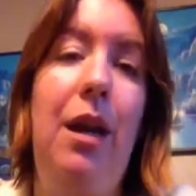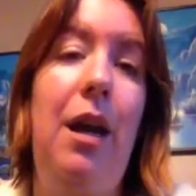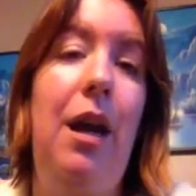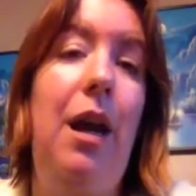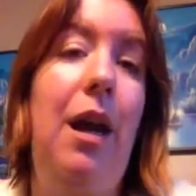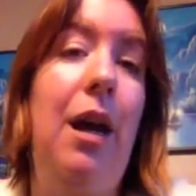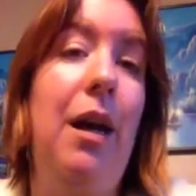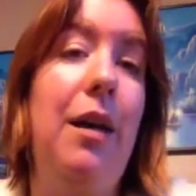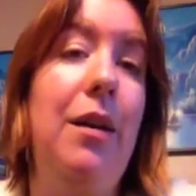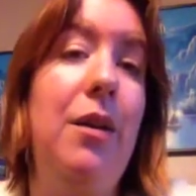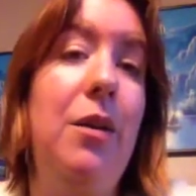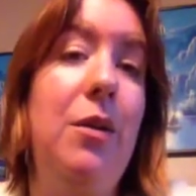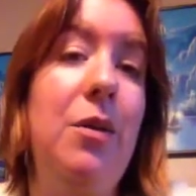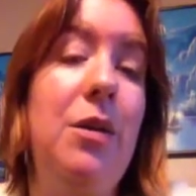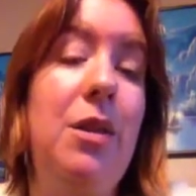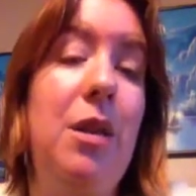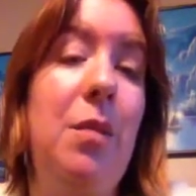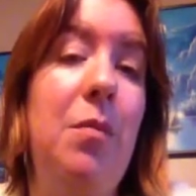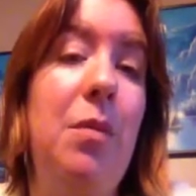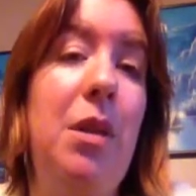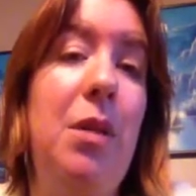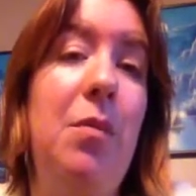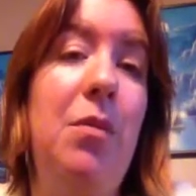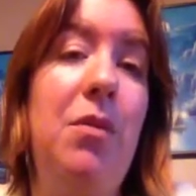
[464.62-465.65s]
I know some
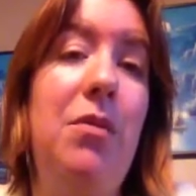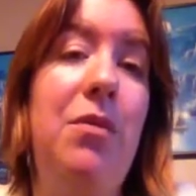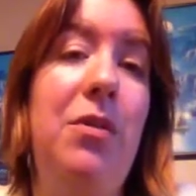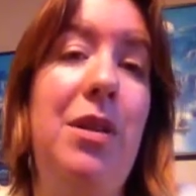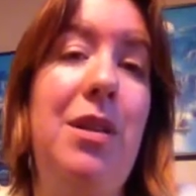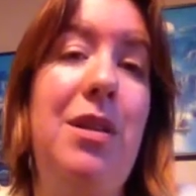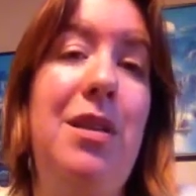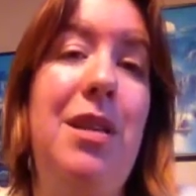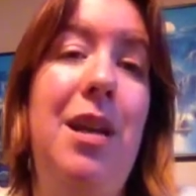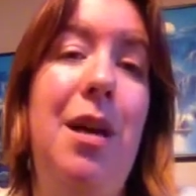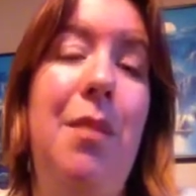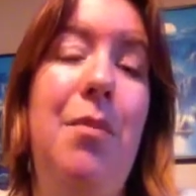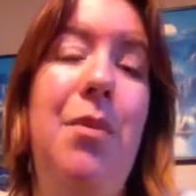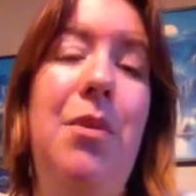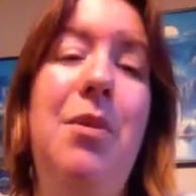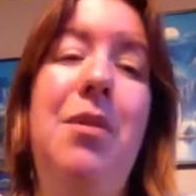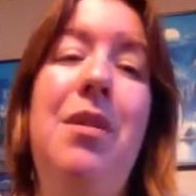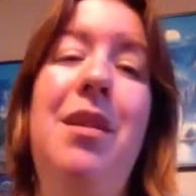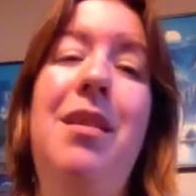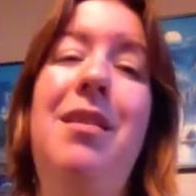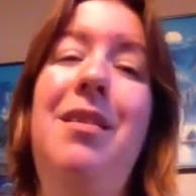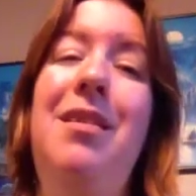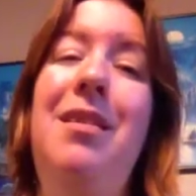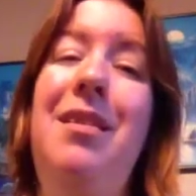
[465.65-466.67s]
people, for example,
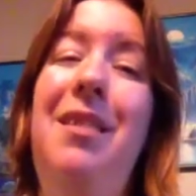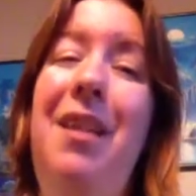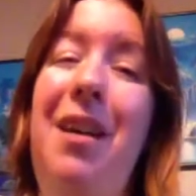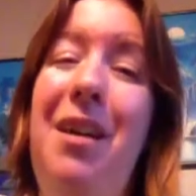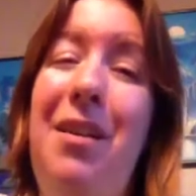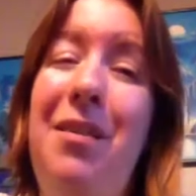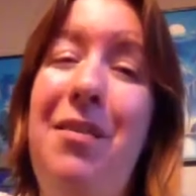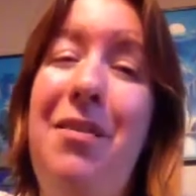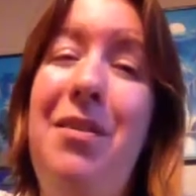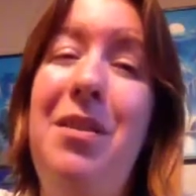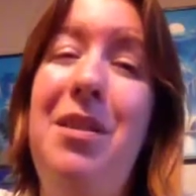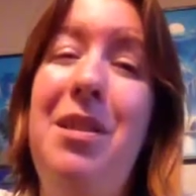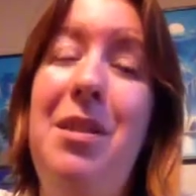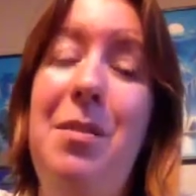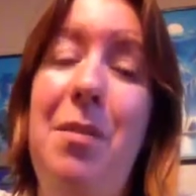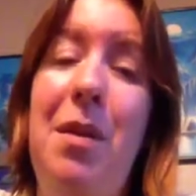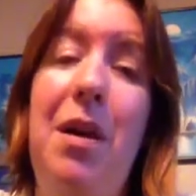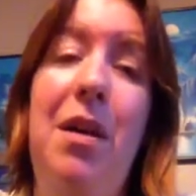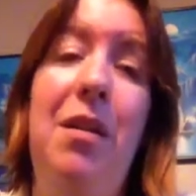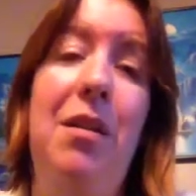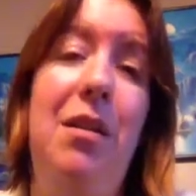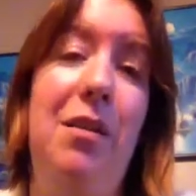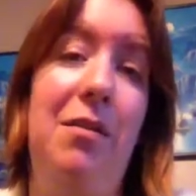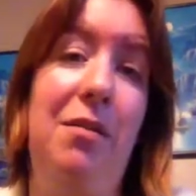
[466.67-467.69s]
that love the
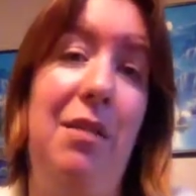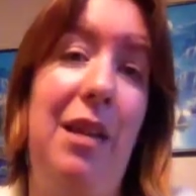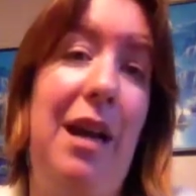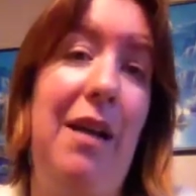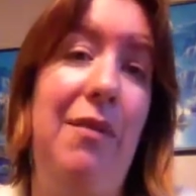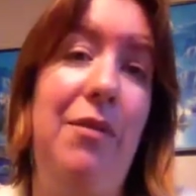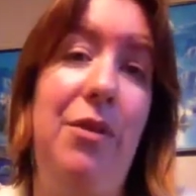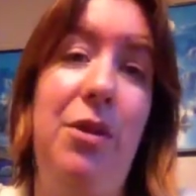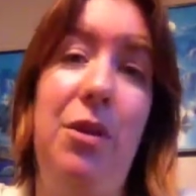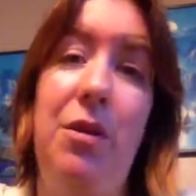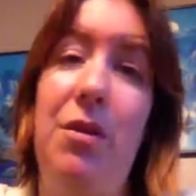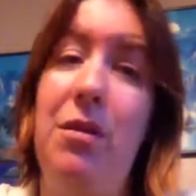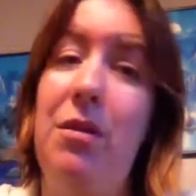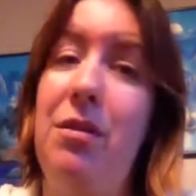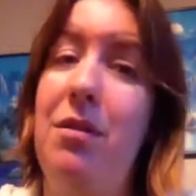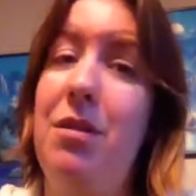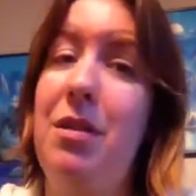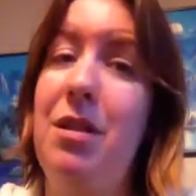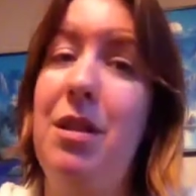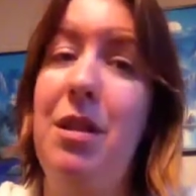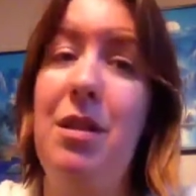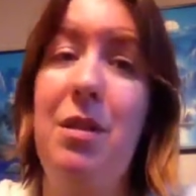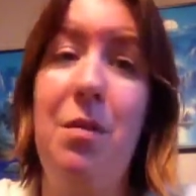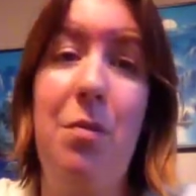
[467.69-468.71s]
smell of lavender.
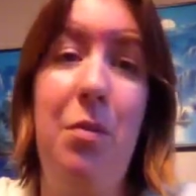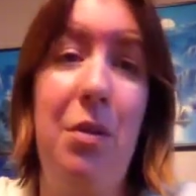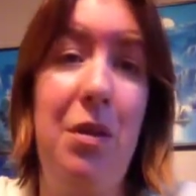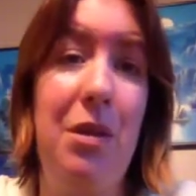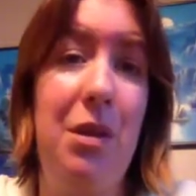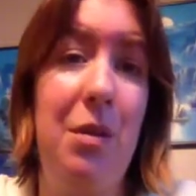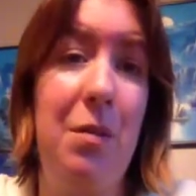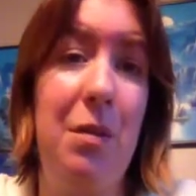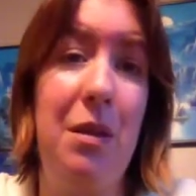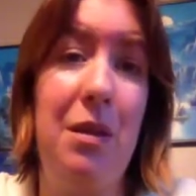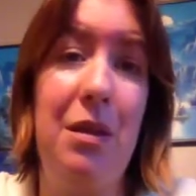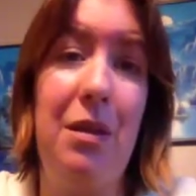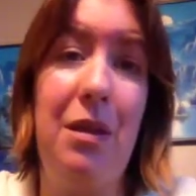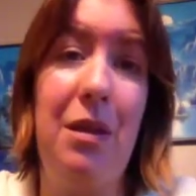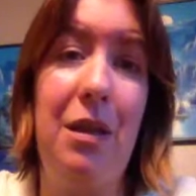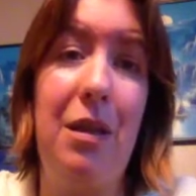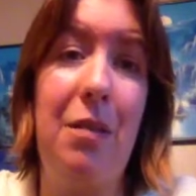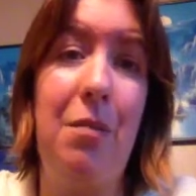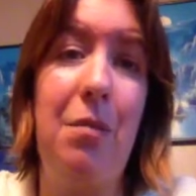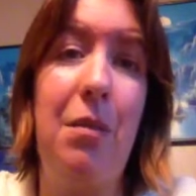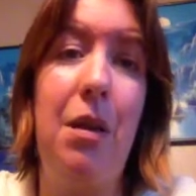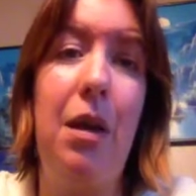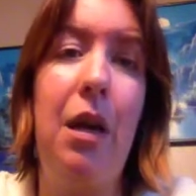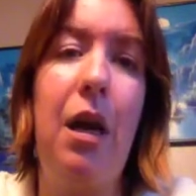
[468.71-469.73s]
Says it puts them to sleep.
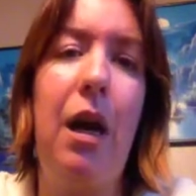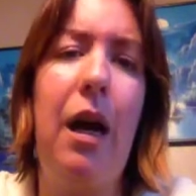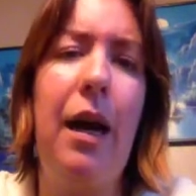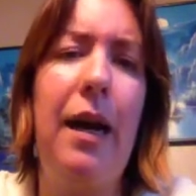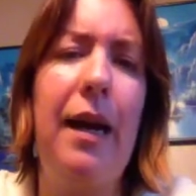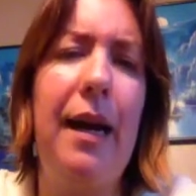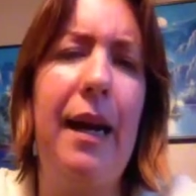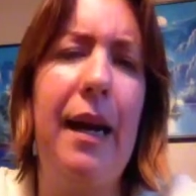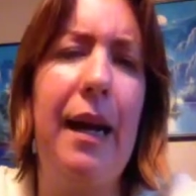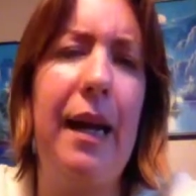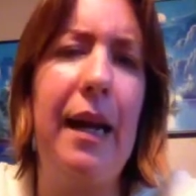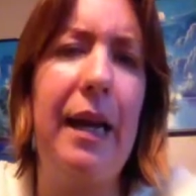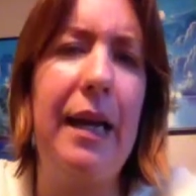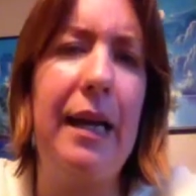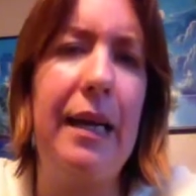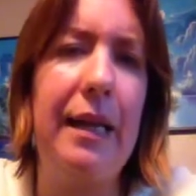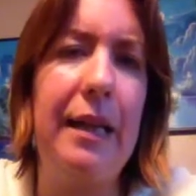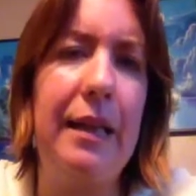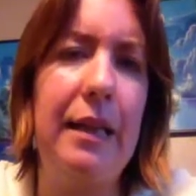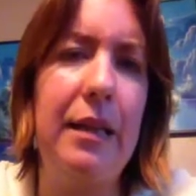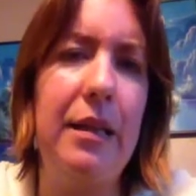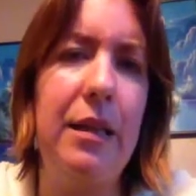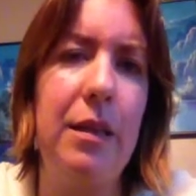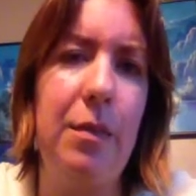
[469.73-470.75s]
I
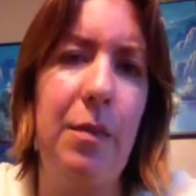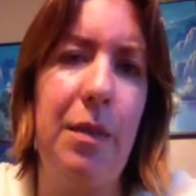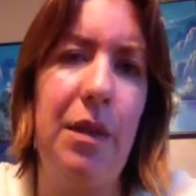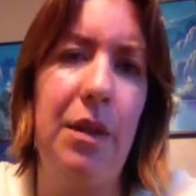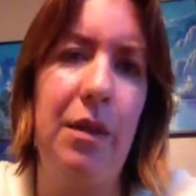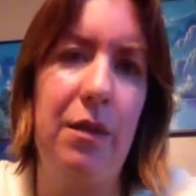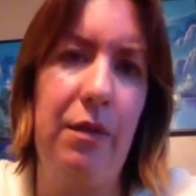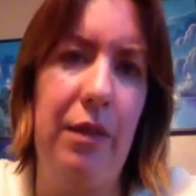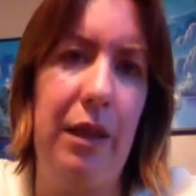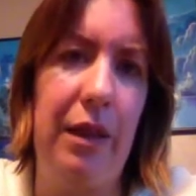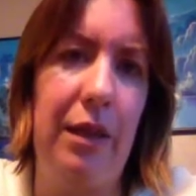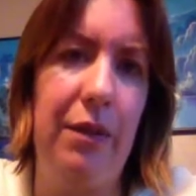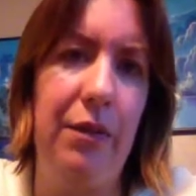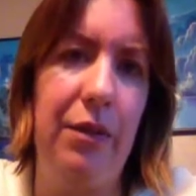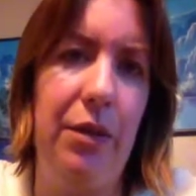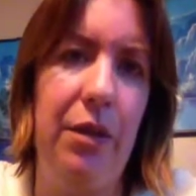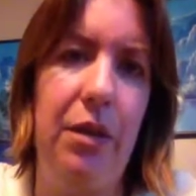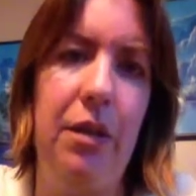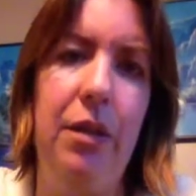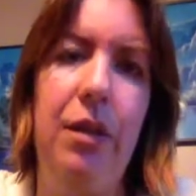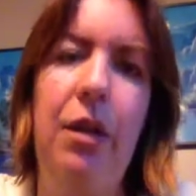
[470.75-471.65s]
hate the smell of lavender.